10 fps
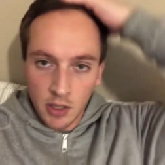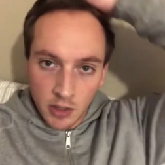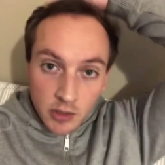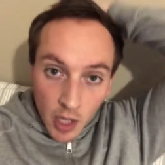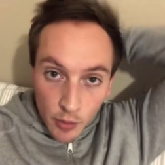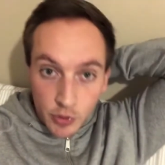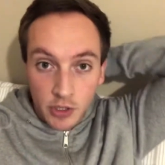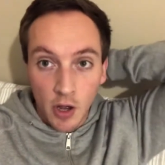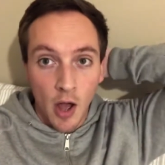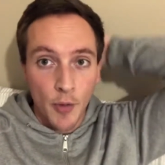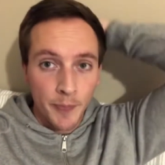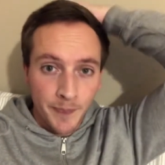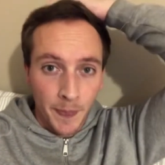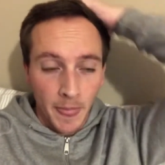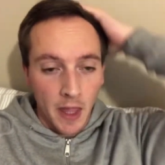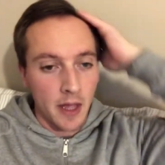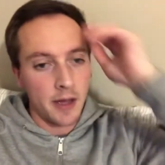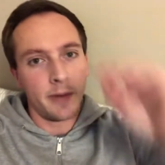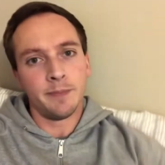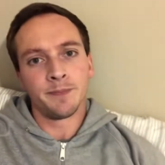So, just got home.
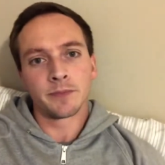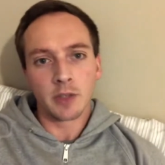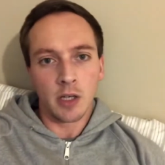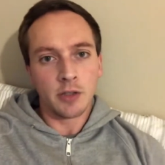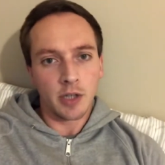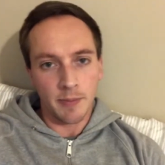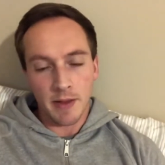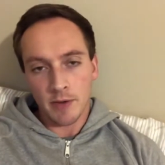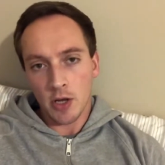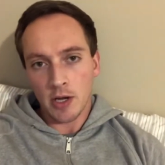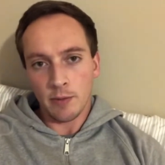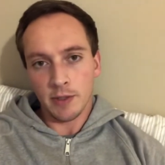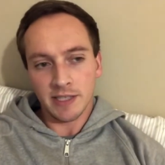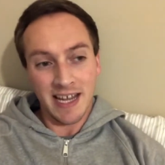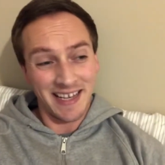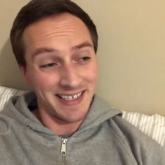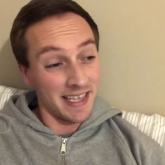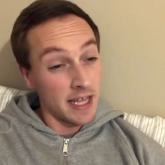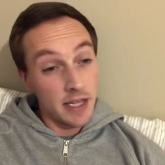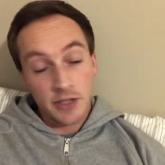Um, I took a bit of an early one today because, do
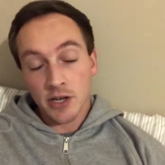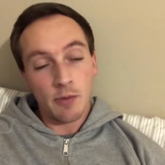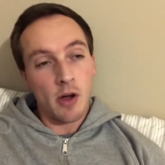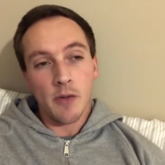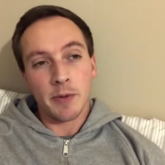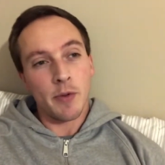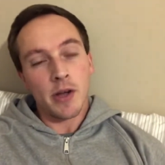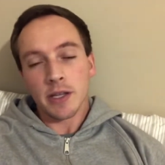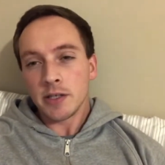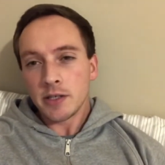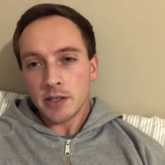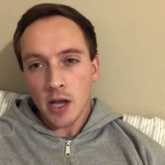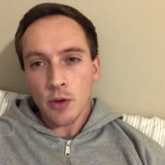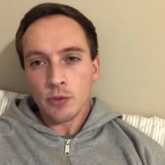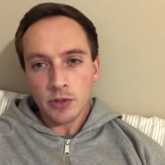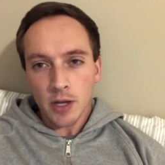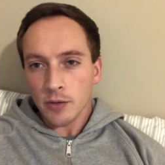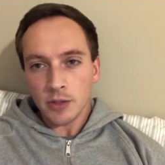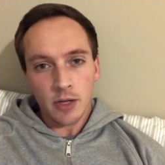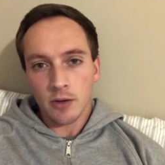you know what? I've been working so, so,
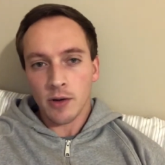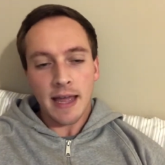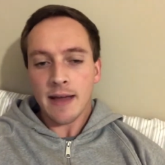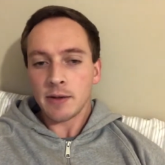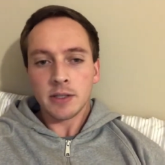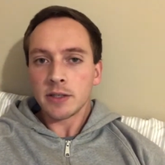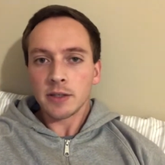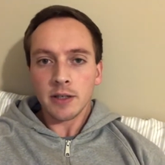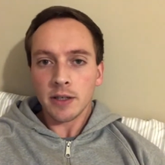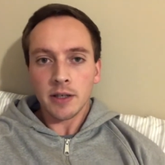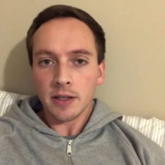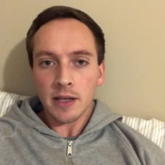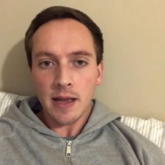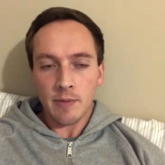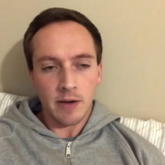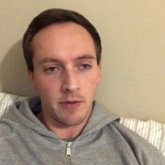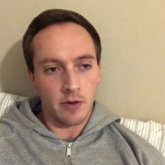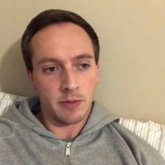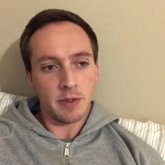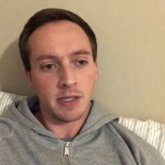so long hours uh, getting ready for
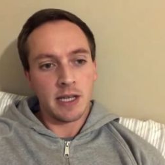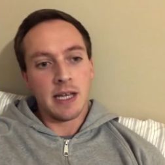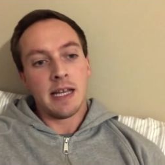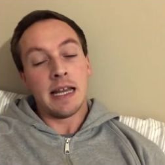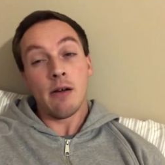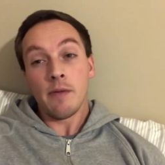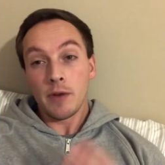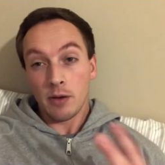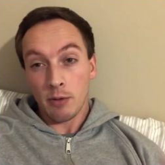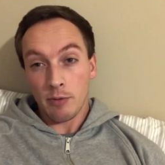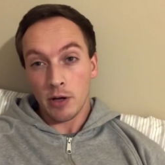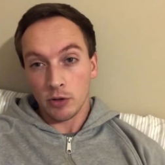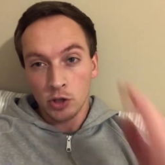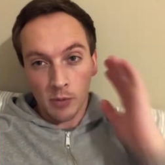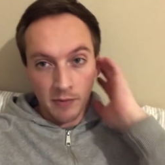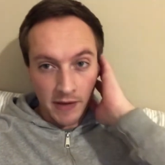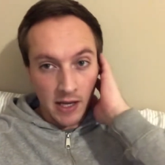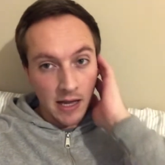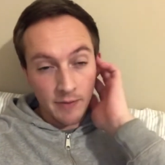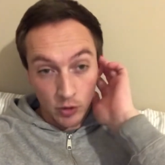Christmas. Now I feel like we're really on top of it.
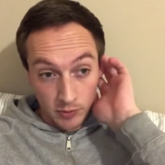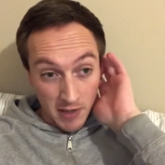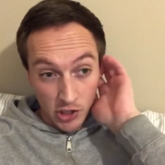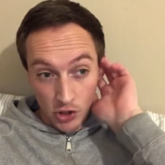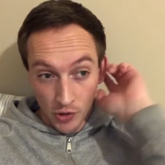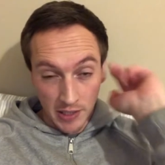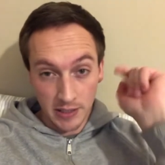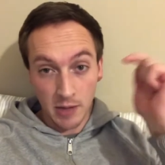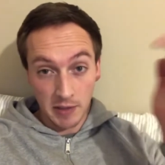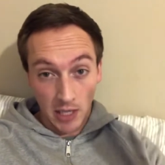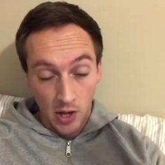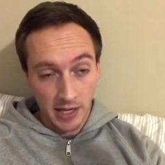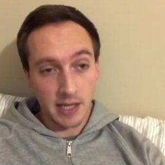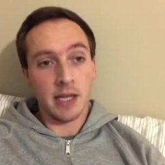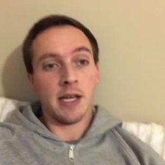I haven't got as much stocking as I would like,